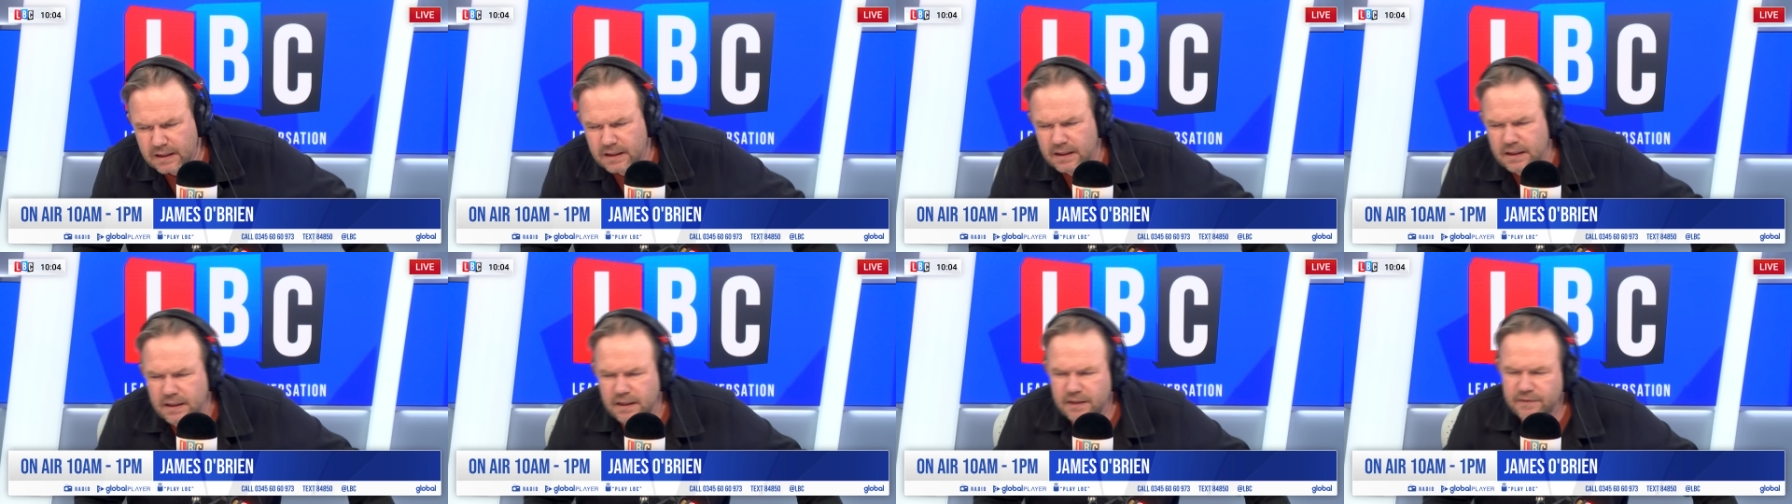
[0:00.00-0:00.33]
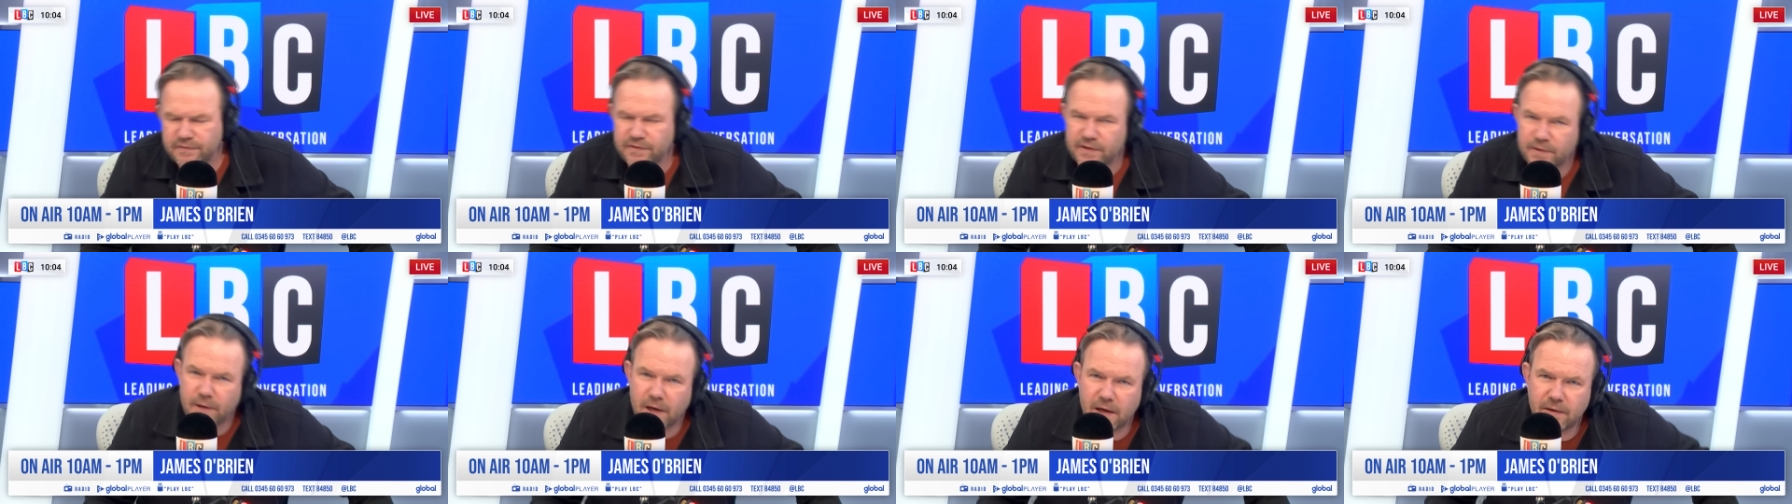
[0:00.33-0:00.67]

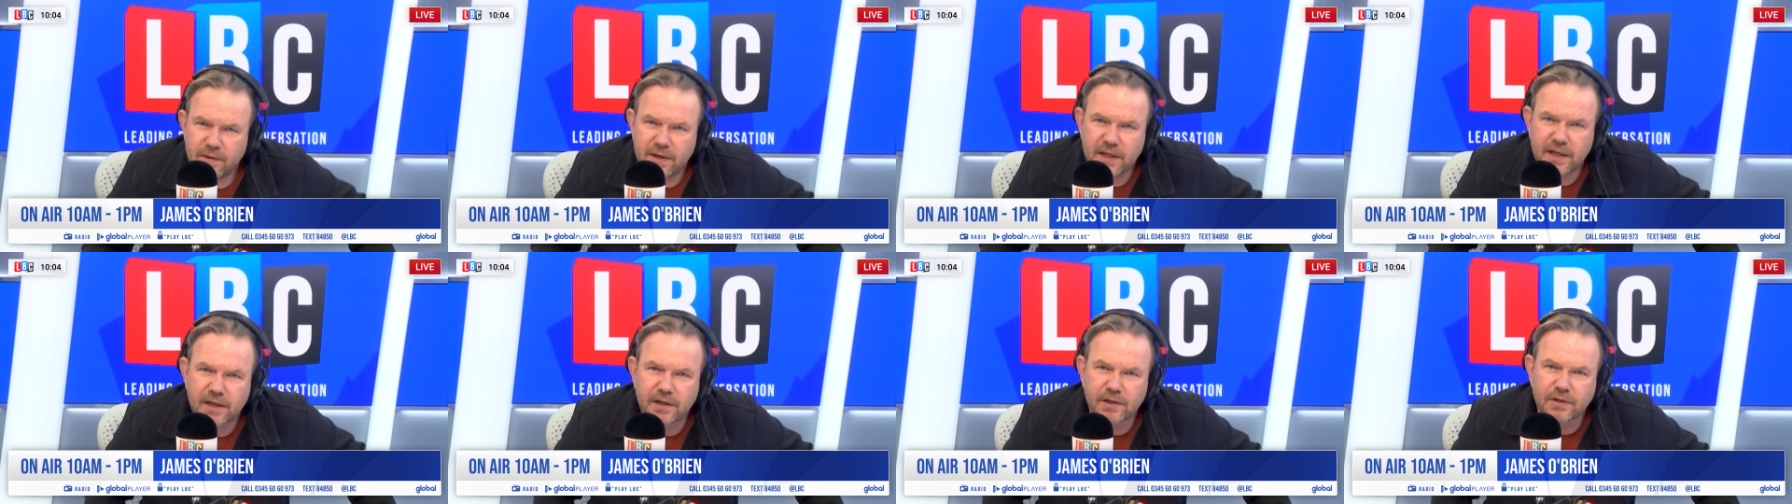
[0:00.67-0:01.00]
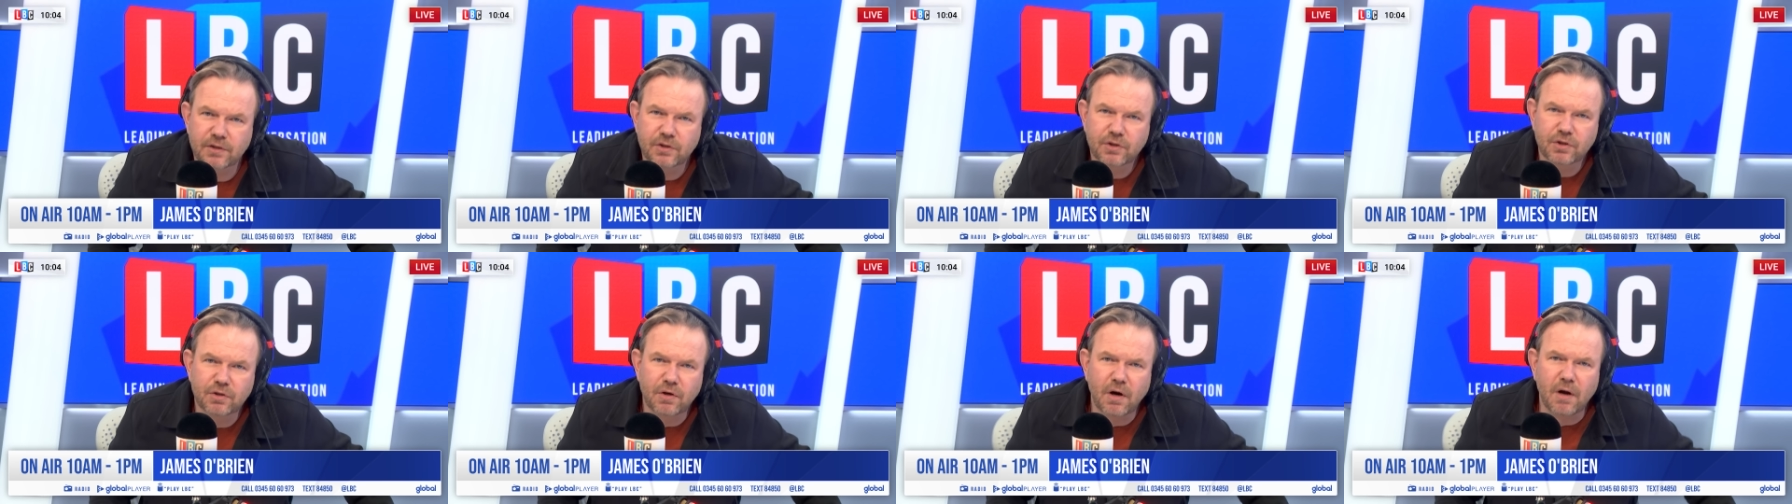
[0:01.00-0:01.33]
if you are in
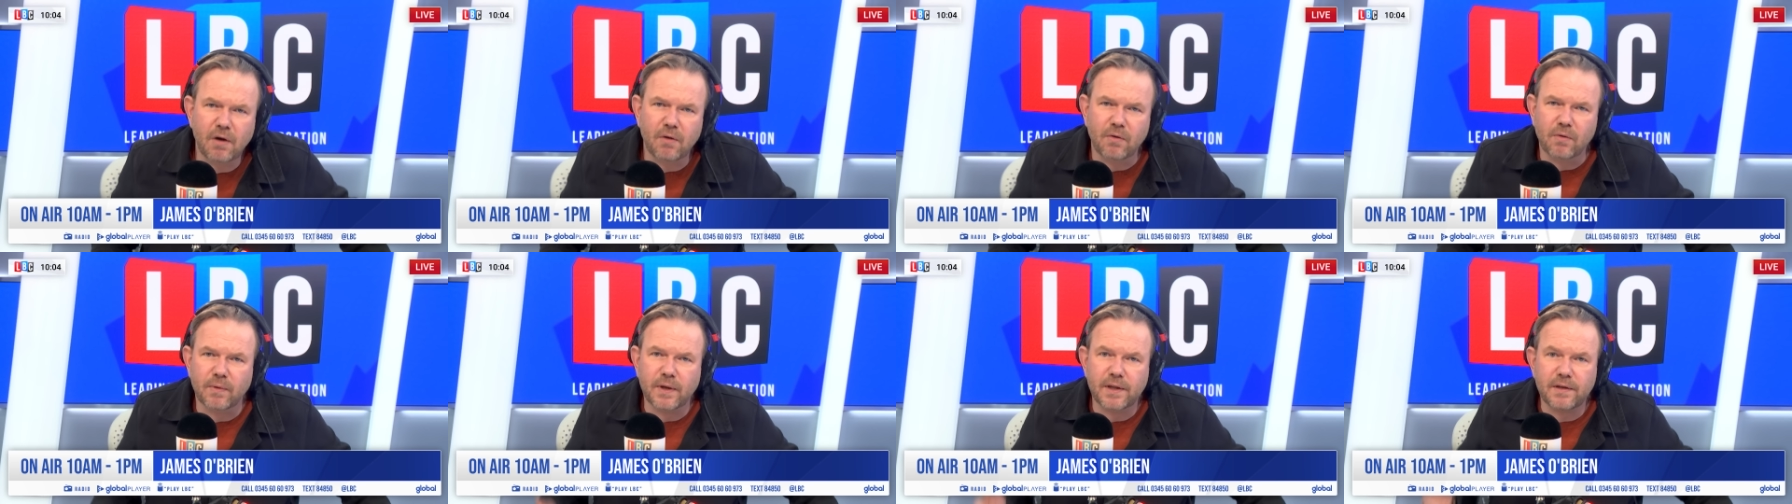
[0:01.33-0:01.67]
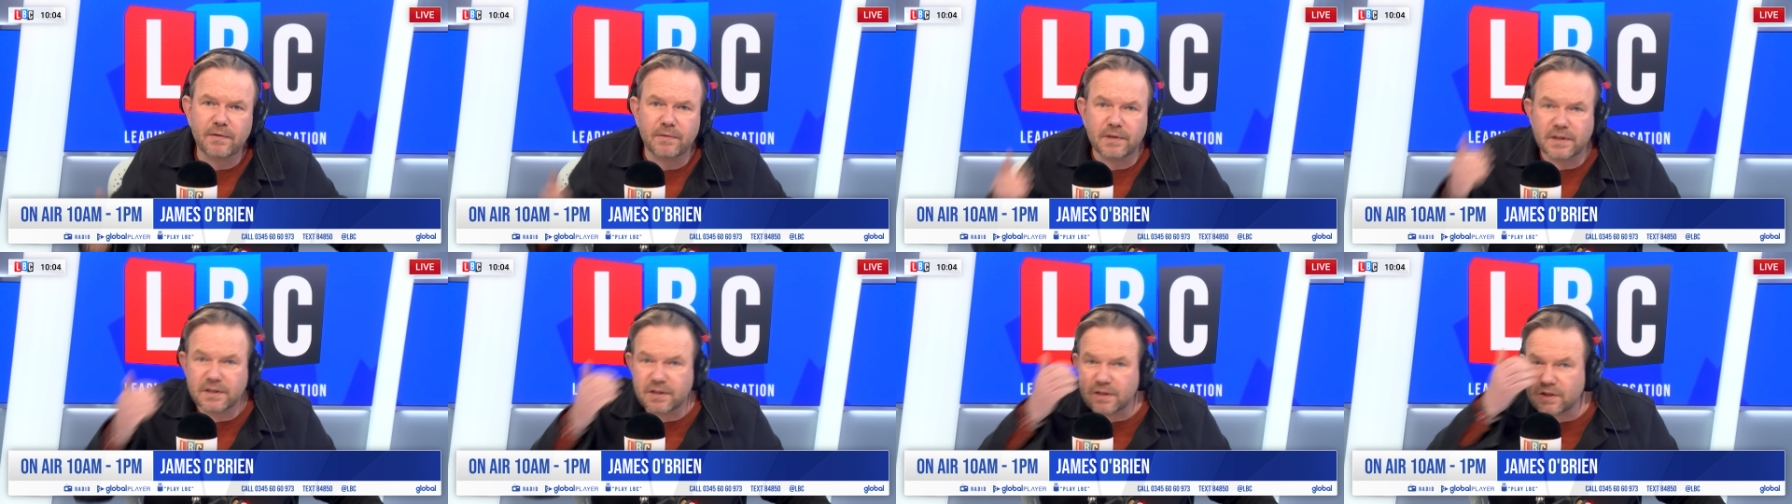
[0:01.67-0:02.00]
control,
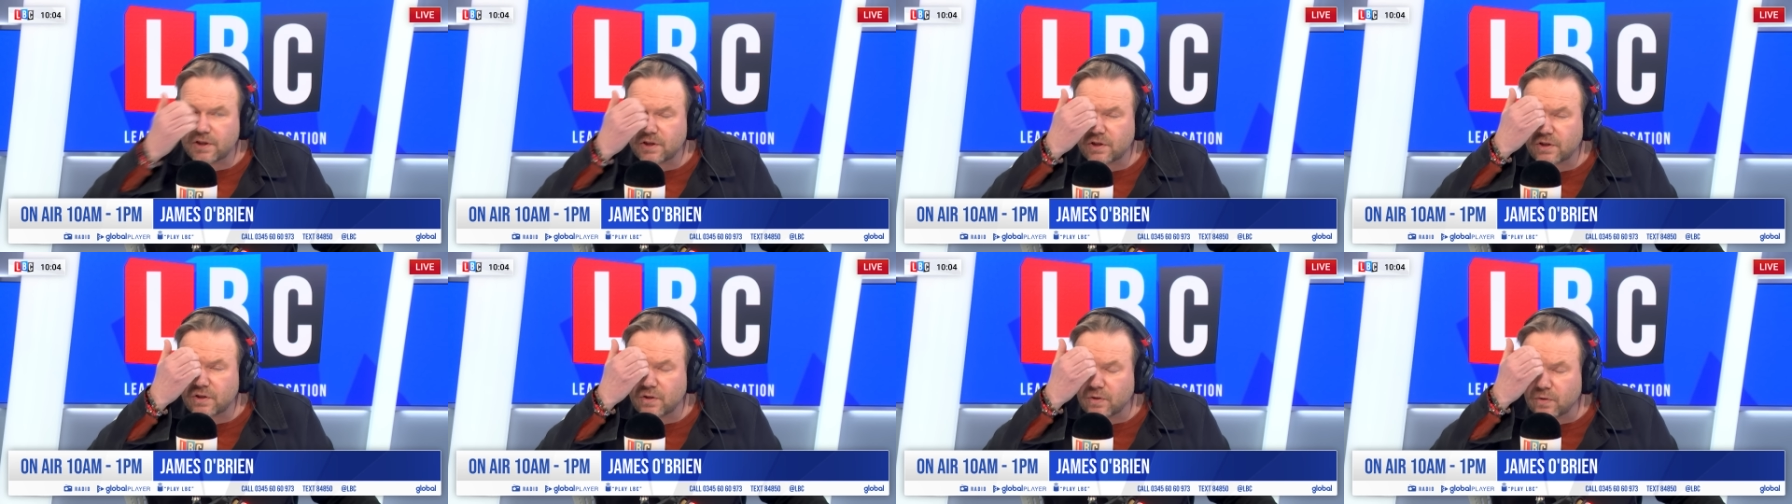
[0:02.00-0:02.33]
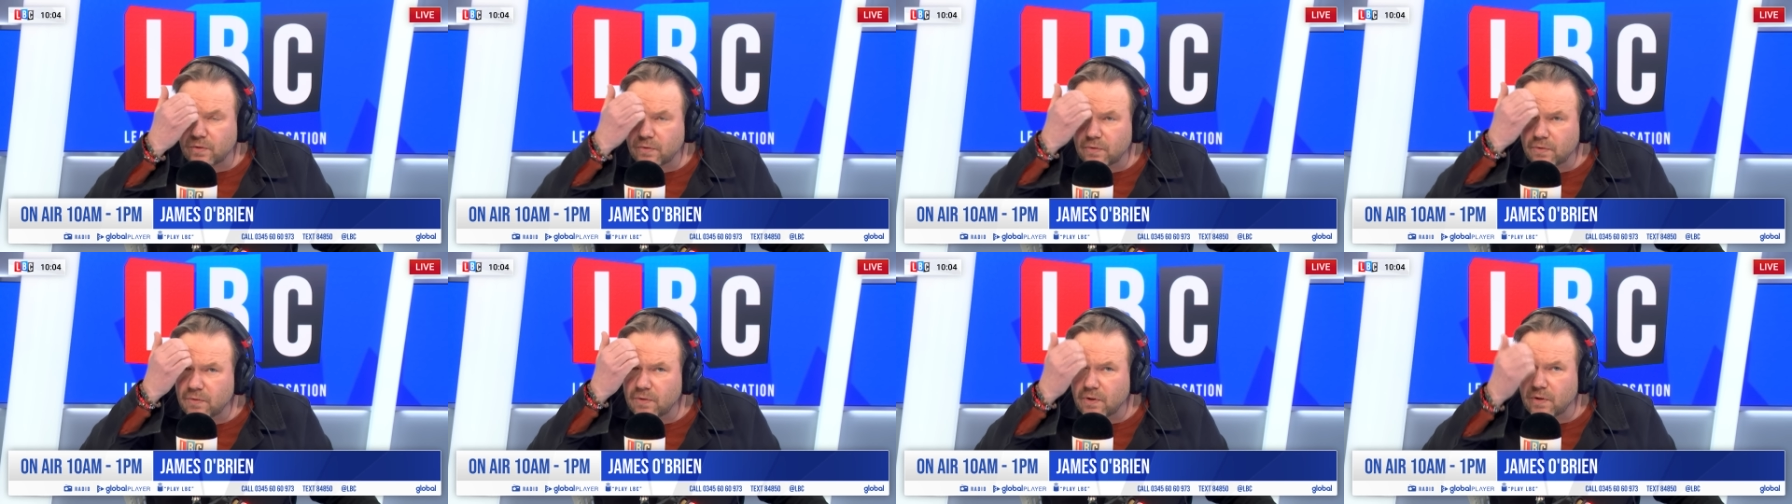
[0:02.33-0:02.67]
whether it's a
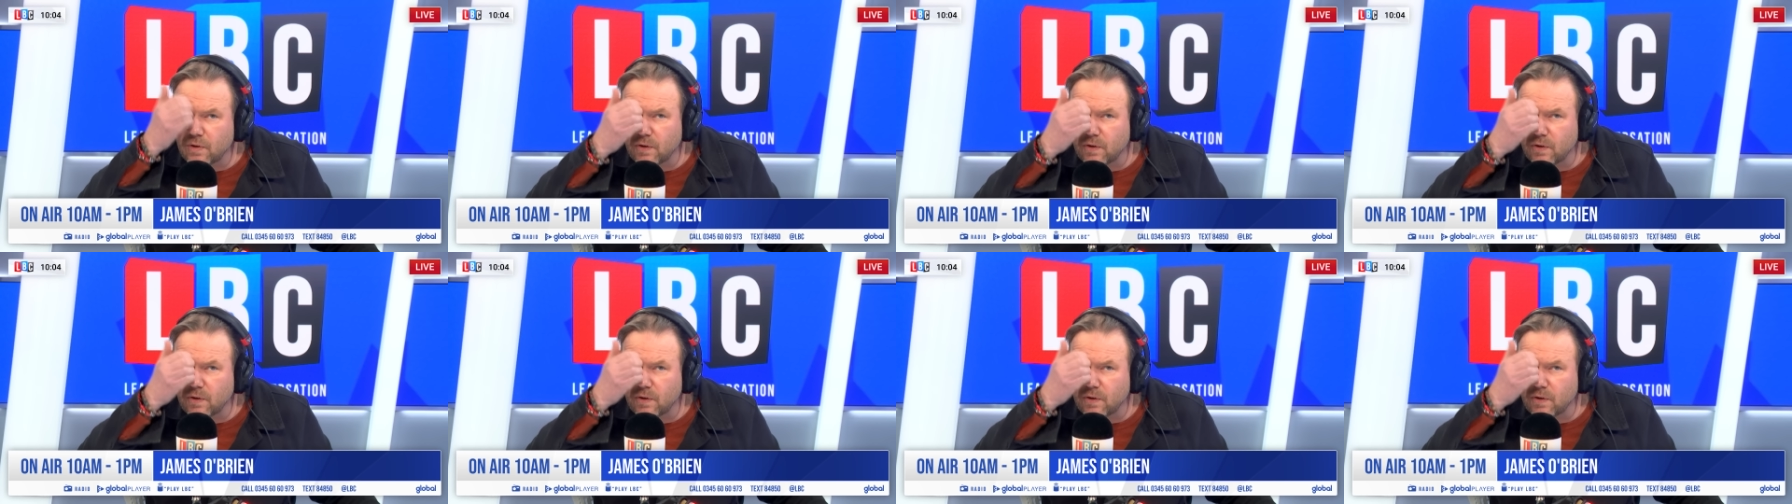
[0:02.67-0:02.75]
school